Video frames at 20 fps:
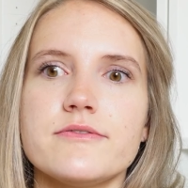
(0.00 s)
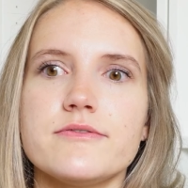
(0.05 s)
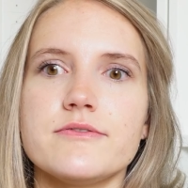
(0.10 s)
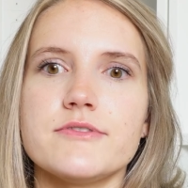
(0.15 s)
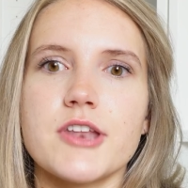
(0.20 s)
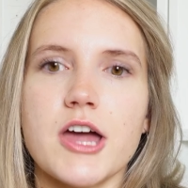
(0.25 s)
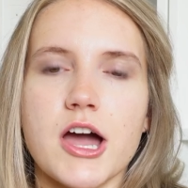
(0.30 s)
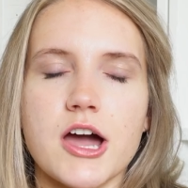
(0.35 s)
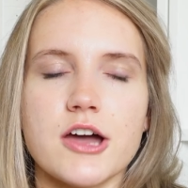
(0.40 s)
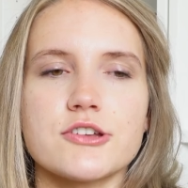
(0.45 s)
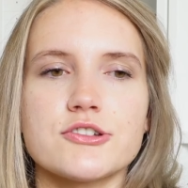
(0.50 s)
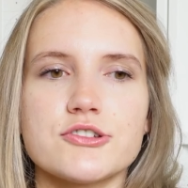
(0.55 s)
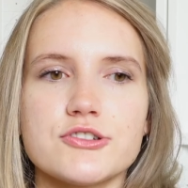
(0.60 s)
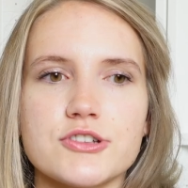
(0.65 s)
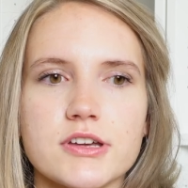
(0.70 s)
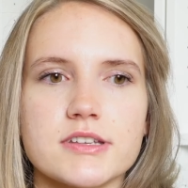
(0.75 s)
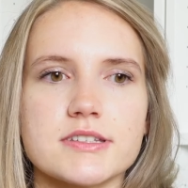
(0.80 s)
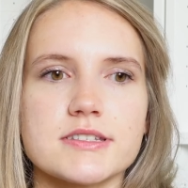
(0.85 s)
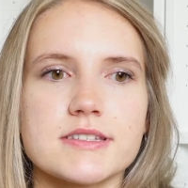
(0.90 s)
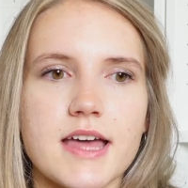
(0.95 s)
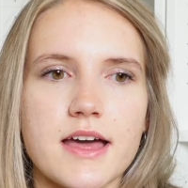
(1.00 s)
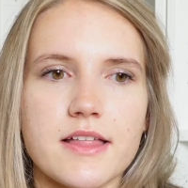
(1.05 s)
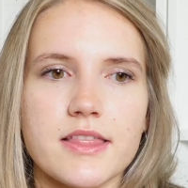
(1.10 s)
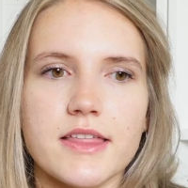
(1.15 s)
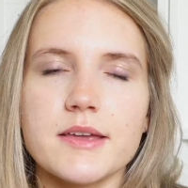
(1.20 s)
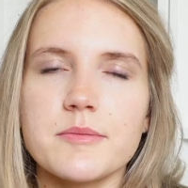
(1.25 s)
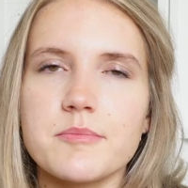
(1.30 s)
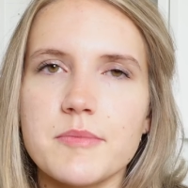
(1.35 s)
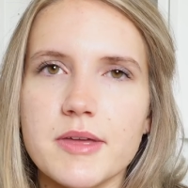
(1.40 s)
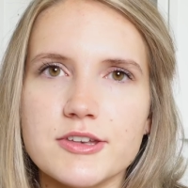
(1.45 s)
not just that
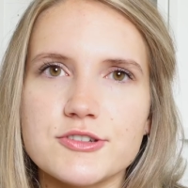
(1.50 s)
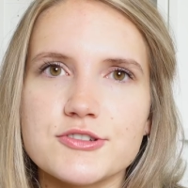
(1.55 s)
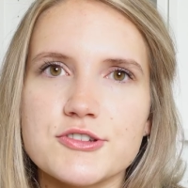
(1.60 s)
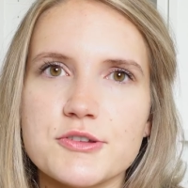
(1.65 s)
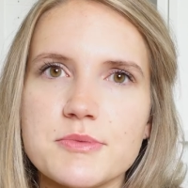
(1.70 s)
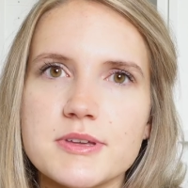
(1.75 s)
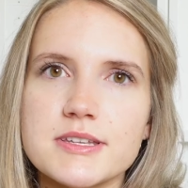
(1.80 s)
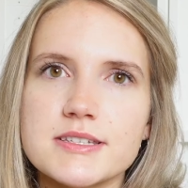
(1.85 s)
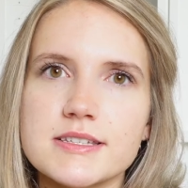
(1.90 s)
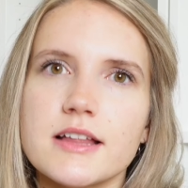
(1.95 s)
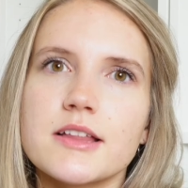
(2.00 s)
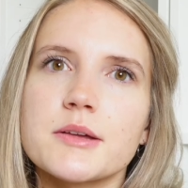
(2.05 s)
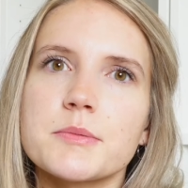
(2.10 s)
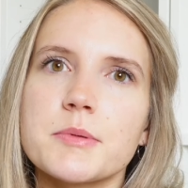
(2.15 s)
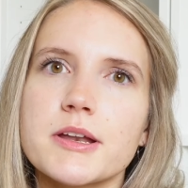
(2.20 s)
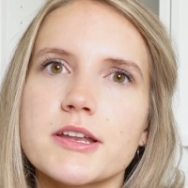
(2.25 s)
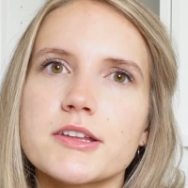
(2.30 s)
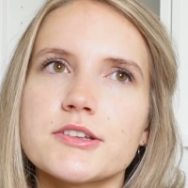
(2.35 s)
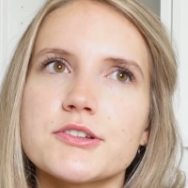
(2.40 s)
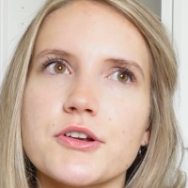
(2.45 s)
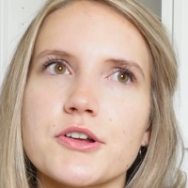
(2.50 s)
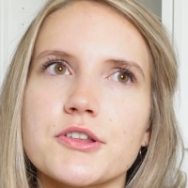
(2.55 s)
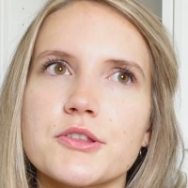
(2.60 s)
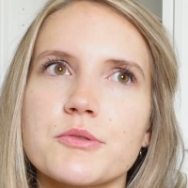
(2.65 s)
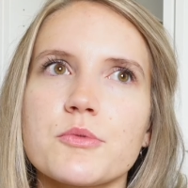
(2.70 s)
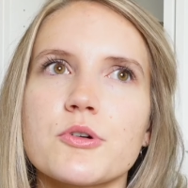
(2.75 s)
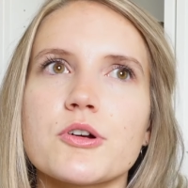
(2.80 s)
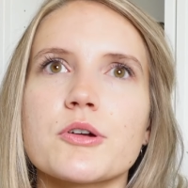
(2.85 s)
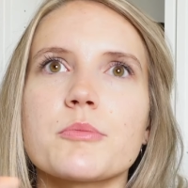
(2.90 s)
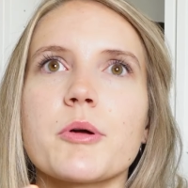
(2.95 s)
like men should be celebrated during the
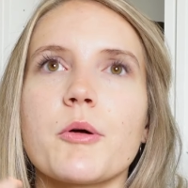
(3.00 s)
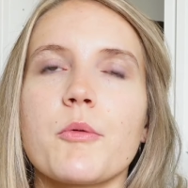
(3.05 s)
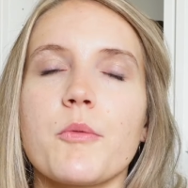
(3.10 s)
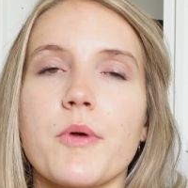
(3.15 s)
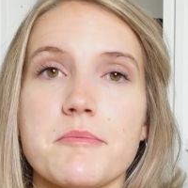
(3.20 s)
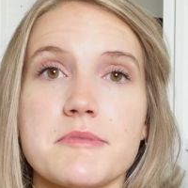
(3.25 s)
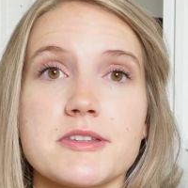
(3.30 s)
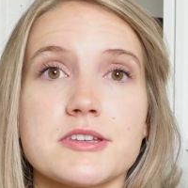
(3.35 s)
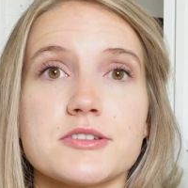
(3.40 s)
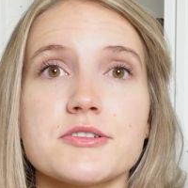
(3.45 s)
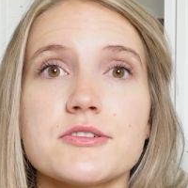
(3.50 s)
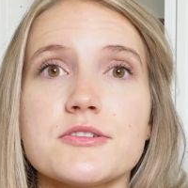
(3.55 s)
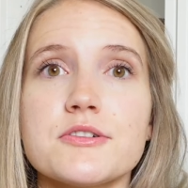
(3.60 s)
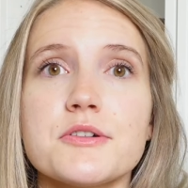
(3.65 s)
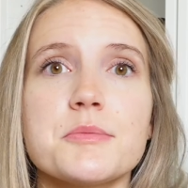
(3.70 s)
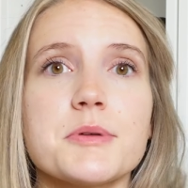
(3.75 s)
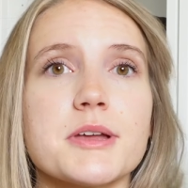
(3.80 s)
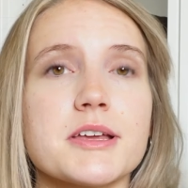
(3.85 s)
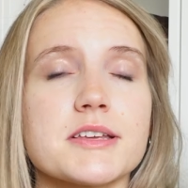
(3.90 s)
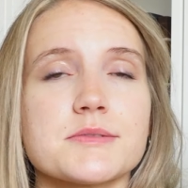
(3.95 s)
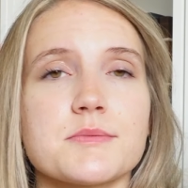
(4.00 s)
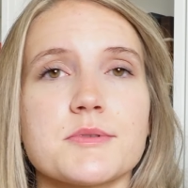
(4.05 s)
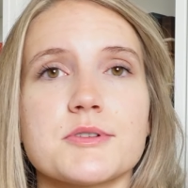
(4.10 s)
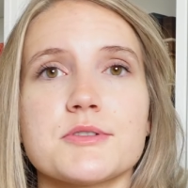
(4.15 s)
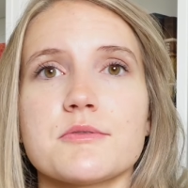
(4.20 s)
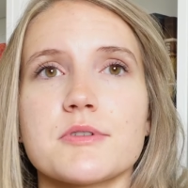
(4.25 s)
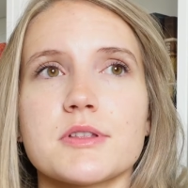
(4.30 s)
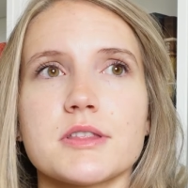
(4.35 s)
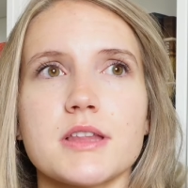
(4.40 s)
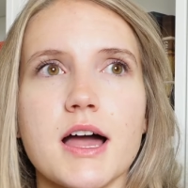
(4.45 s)
war but women too because we
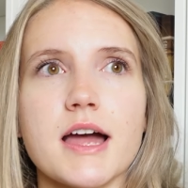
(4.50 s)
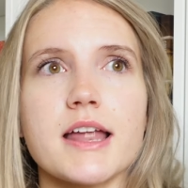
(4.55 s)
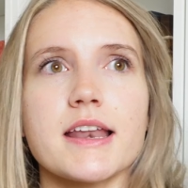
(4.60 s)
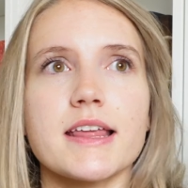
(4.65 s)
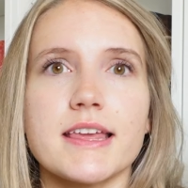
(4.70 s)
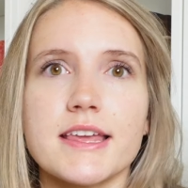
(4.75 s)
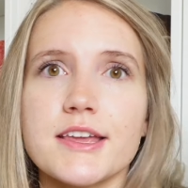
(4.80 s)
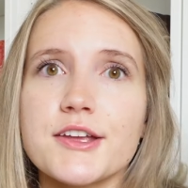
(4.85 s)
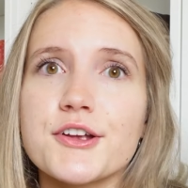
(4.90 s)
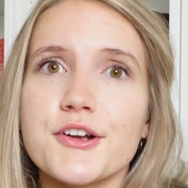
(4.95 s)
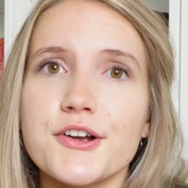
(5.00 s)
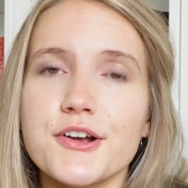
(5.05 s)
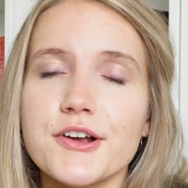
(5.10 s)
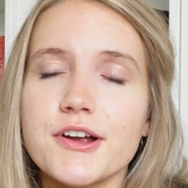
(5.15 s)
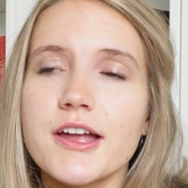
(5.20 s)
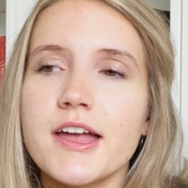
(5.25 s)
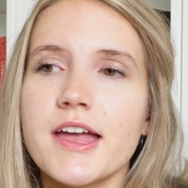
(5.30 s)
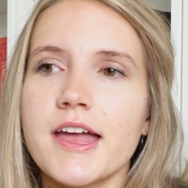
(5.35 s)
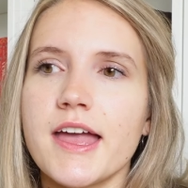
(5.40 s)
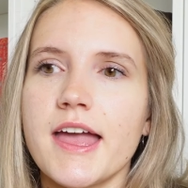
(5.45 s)
do a lot here